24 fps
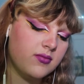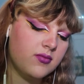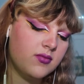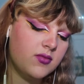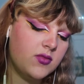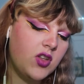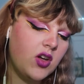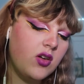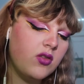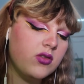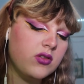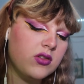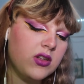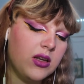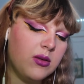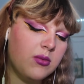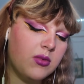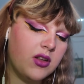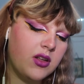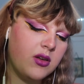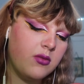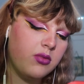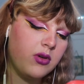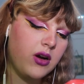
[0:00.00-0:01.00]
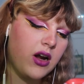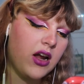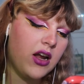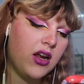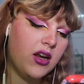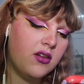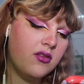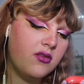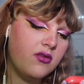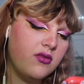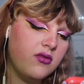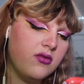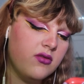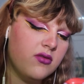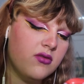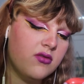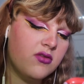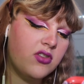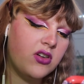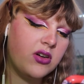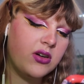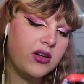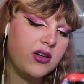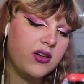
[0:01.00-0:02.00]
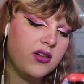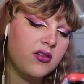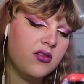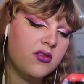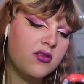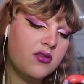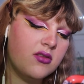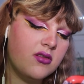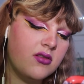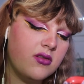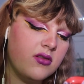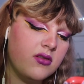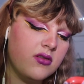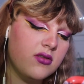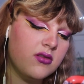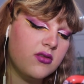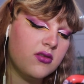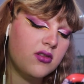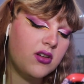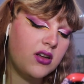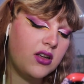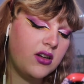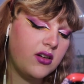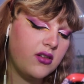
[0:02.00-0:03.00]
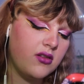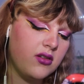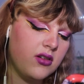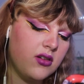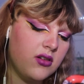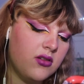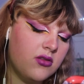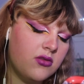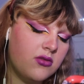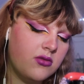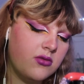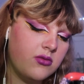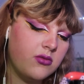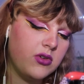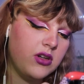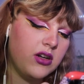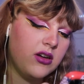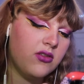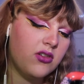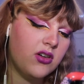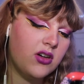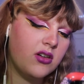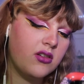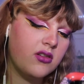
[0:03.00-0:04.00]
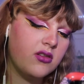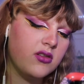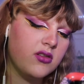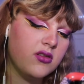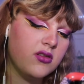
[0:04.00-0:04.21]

don't label it pride for, I don't know, whatever.